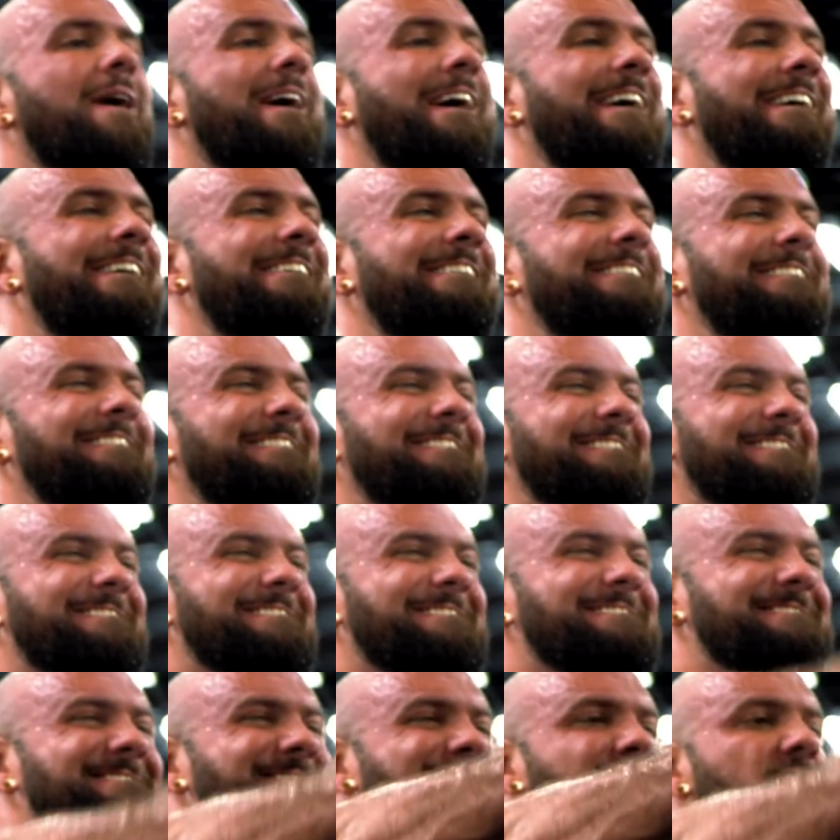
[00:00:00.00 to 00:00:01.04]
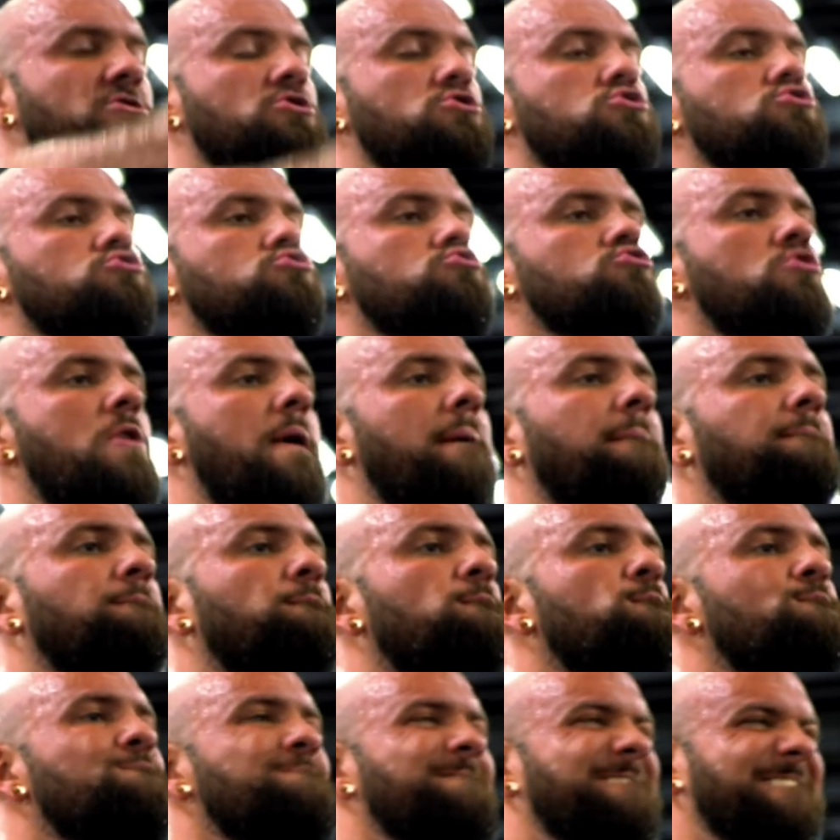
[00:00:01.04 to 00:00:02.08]
rotator cuff and joints. It's not
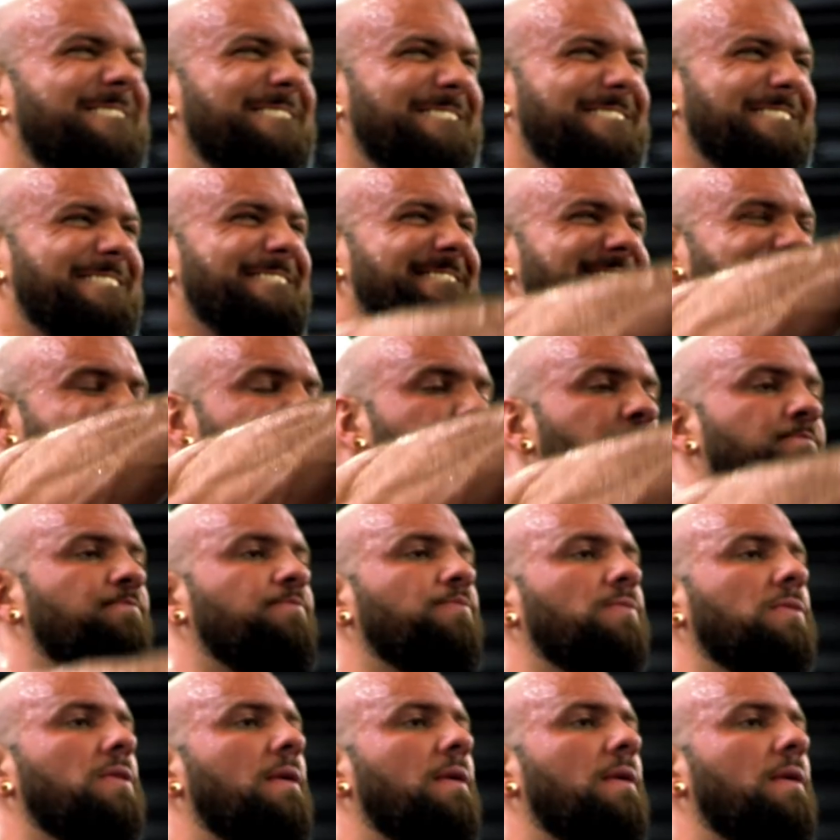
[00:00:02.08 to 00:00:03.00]
really, I never really felt